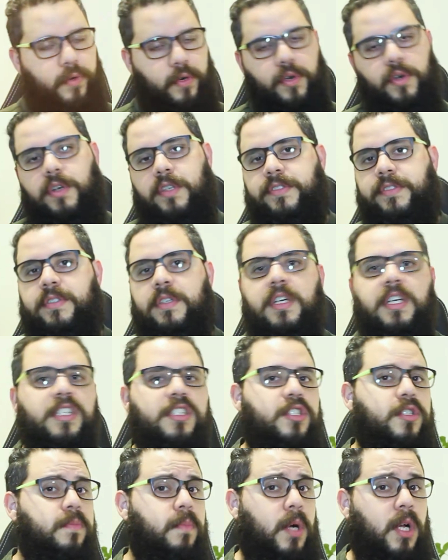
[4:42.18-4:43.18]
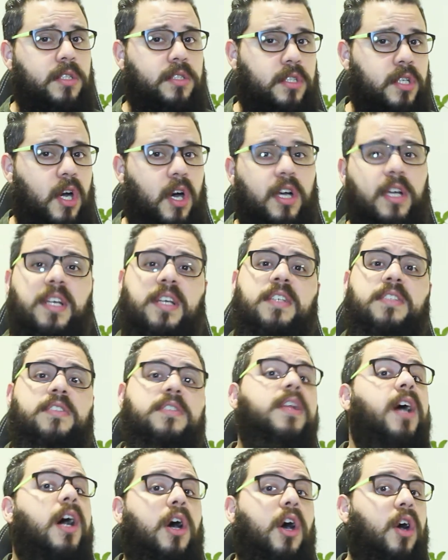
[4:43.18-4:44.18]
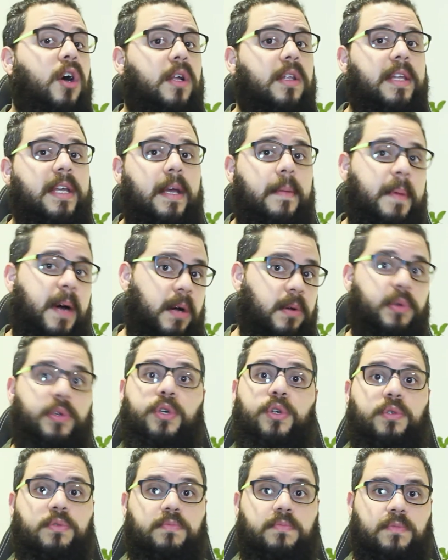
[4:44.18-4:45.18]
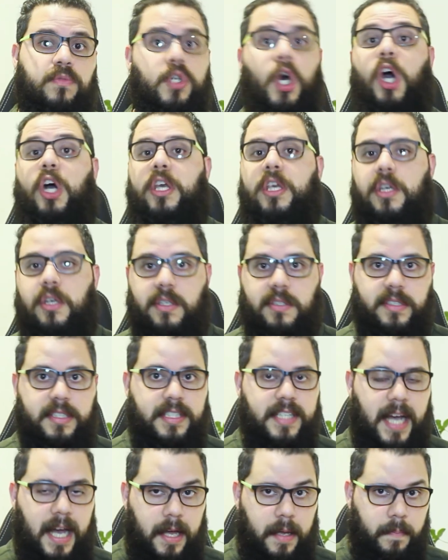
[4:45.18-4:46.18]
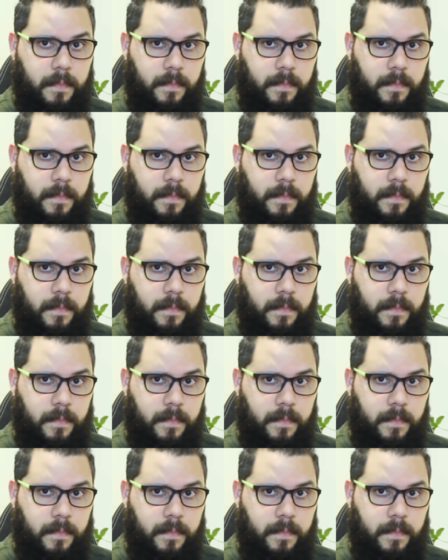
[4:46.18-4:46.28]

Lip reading: course, small talk is not only about you talking all the time.